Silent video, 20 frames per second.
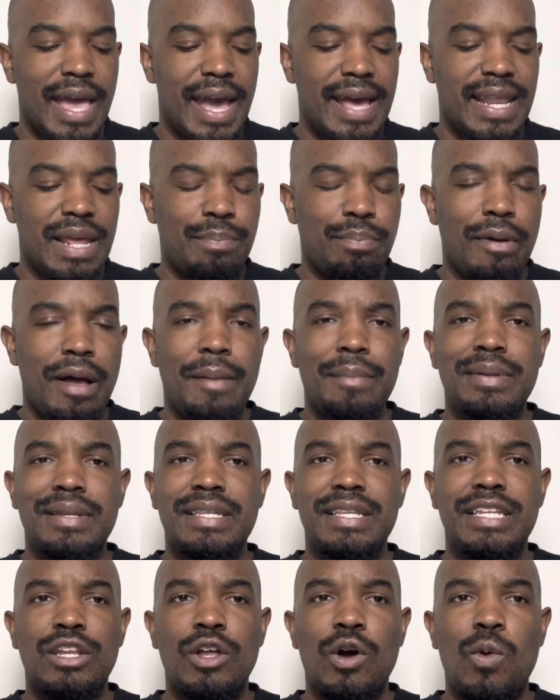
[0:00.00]
And they probably
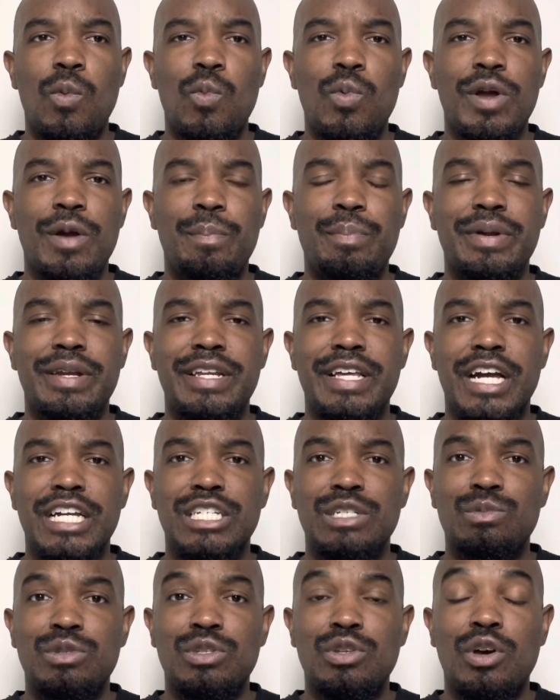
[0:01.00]
didn't know where
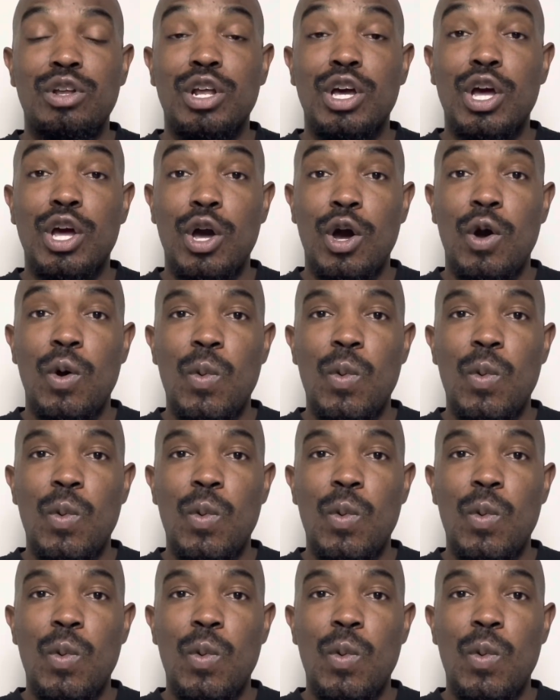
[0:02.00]
production was going to go